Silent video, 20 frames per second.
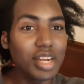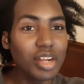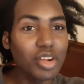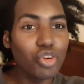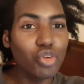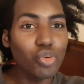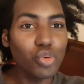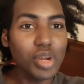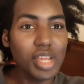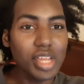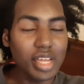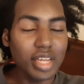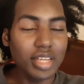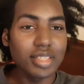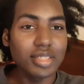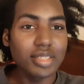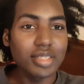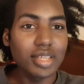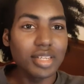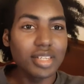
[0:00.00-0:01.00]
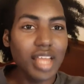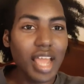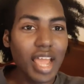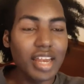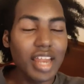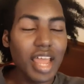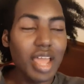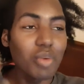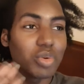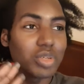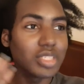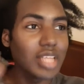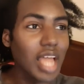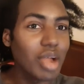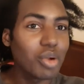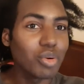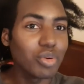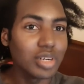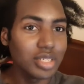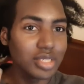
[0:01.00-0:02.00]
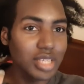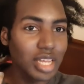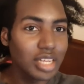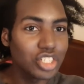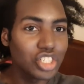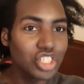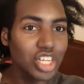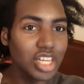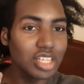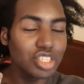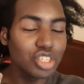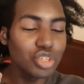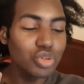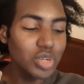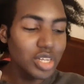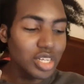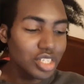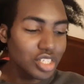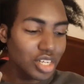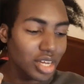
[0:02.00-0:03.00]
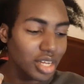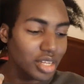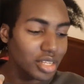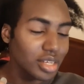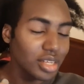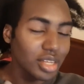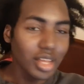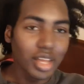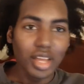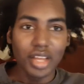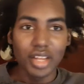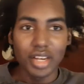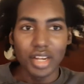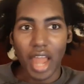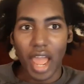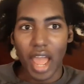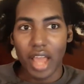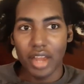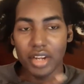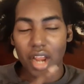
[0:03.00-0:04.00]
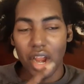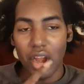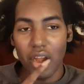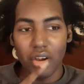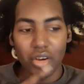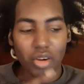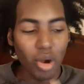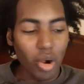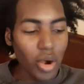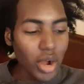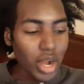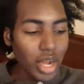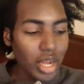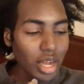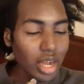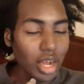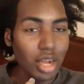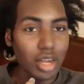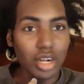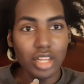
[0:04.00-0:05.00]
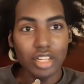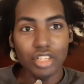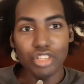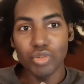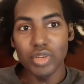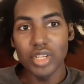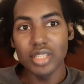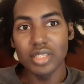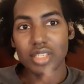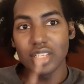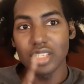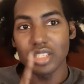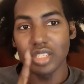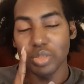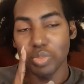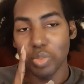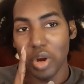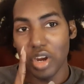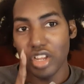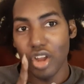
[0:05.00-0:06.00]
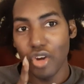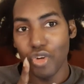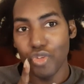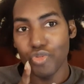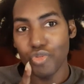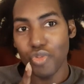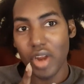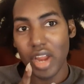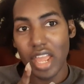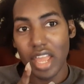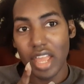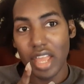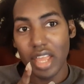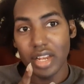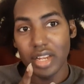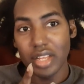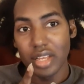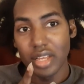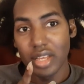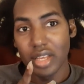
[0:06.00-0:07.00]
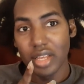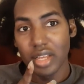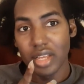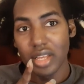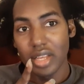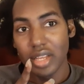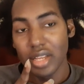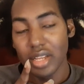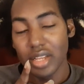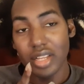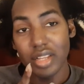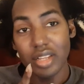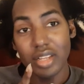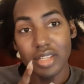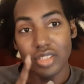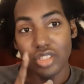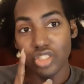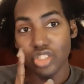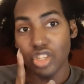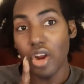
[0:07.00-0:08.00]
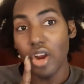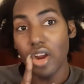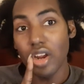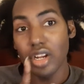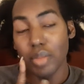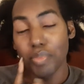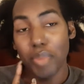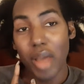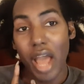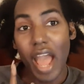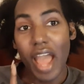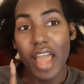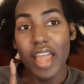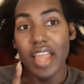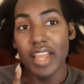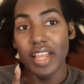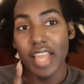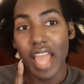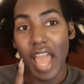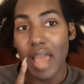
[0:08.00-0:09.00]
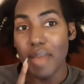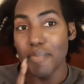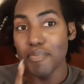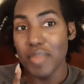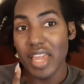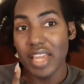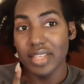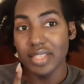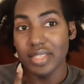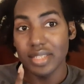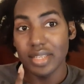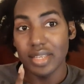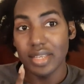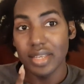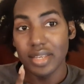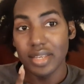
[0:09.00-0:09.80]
agreement that they was not going to say shit to each other. Now, darn gone Latrice, this is where your friend stirred the pot and got messy.